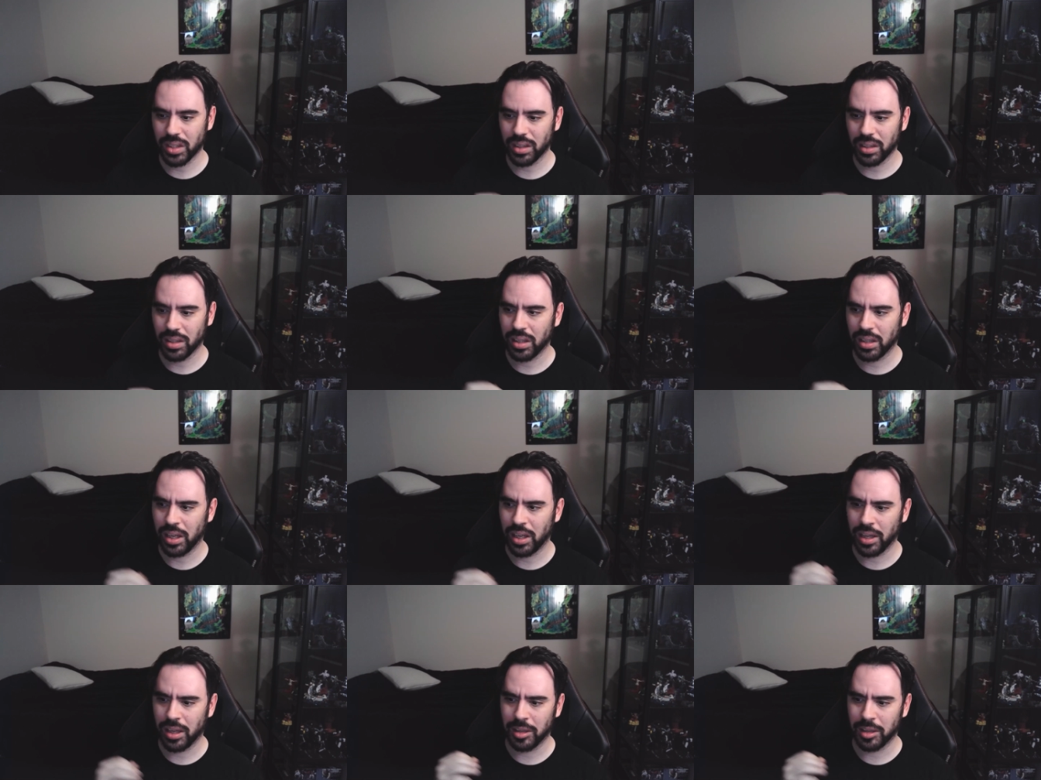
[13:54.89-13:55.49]

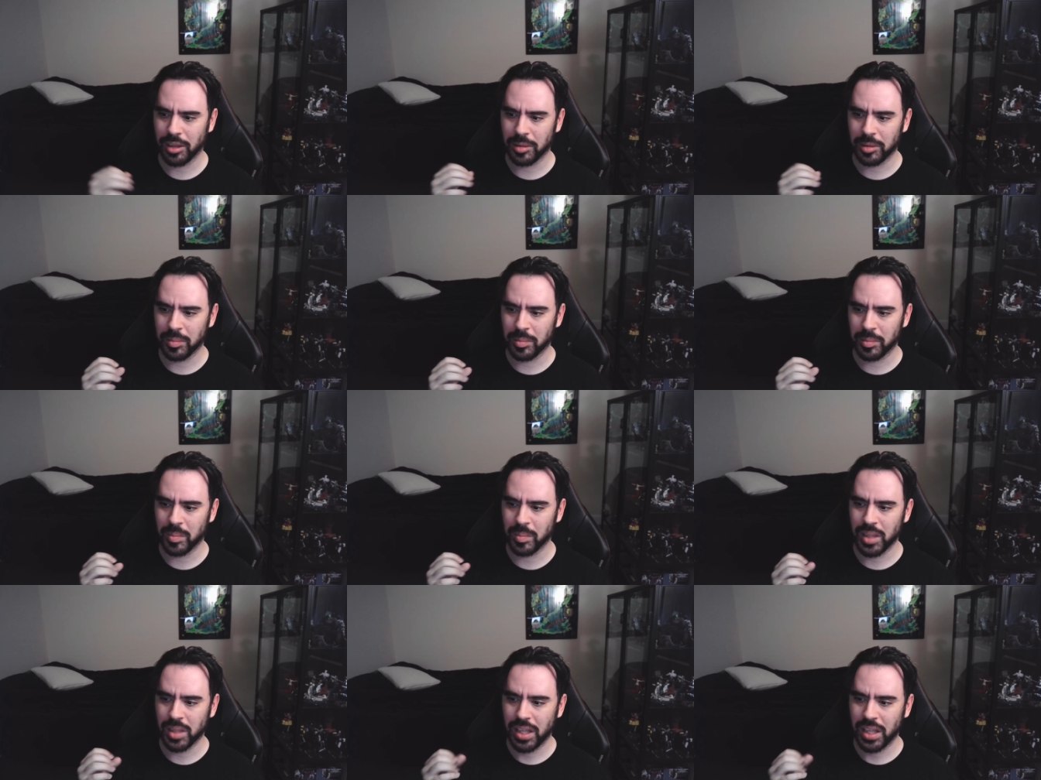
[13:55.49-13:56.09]

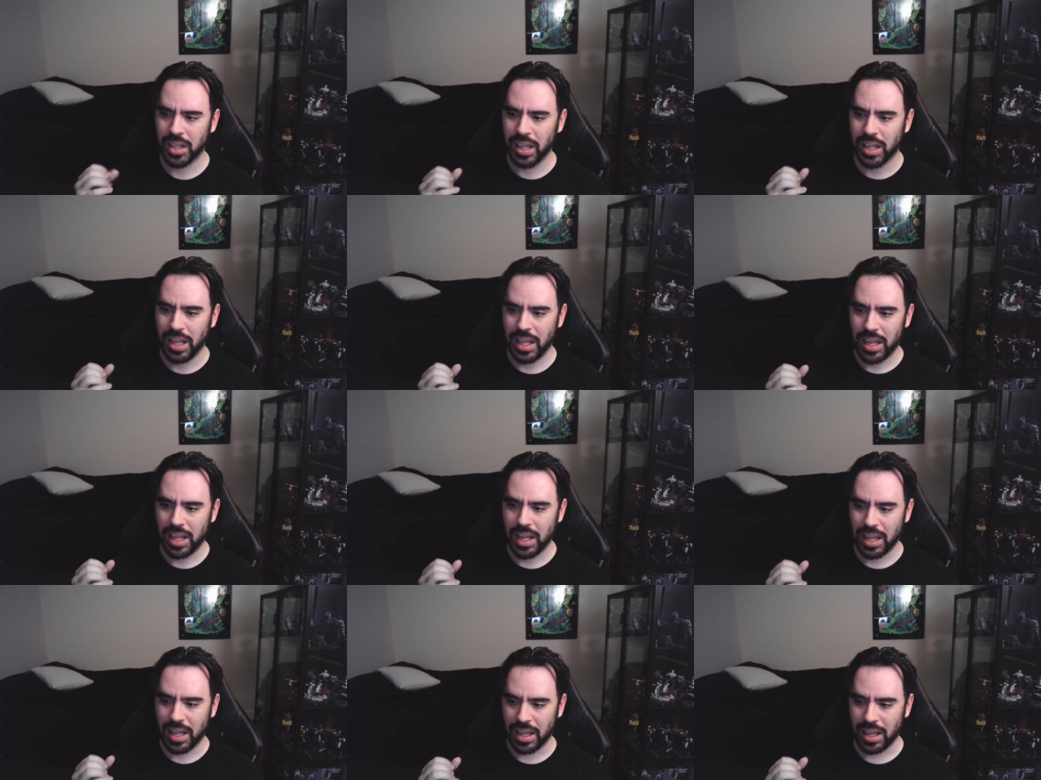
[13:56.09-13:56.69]
Um,
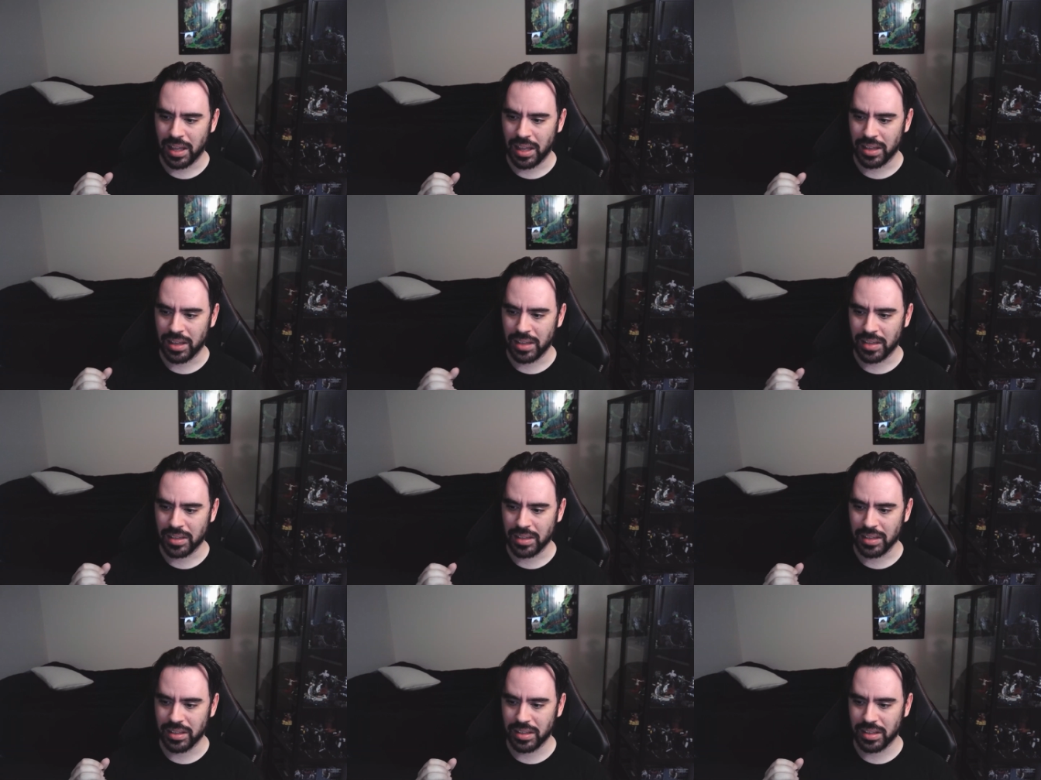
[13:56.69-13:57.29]

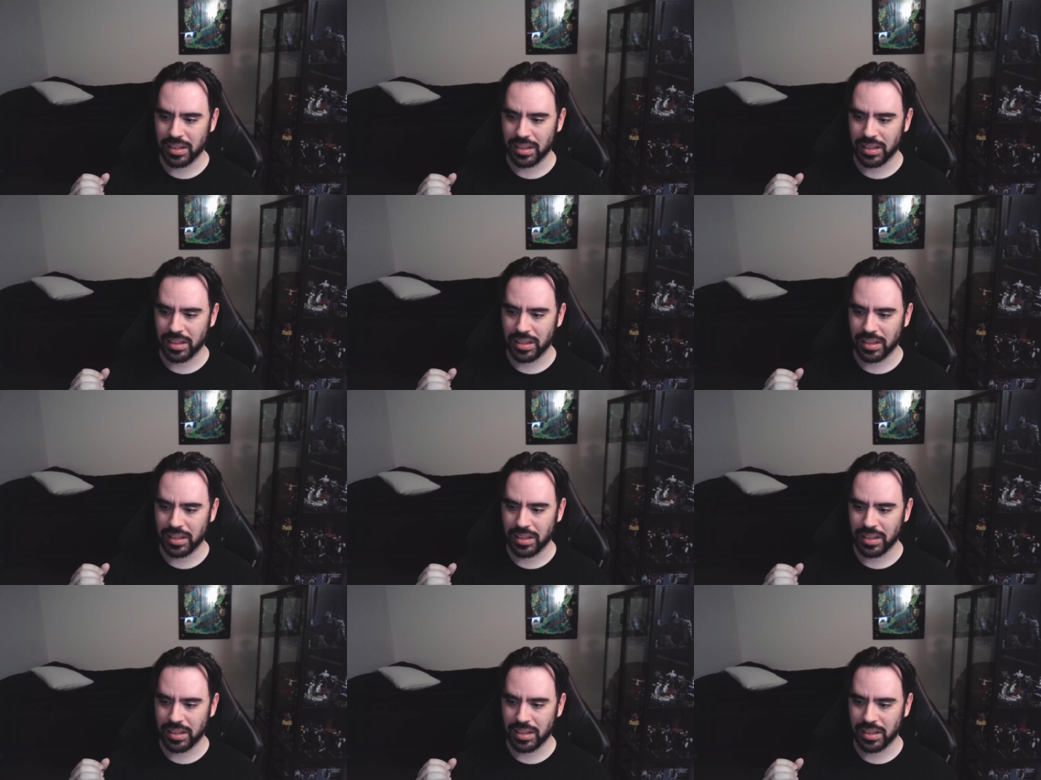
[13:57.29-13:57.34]
and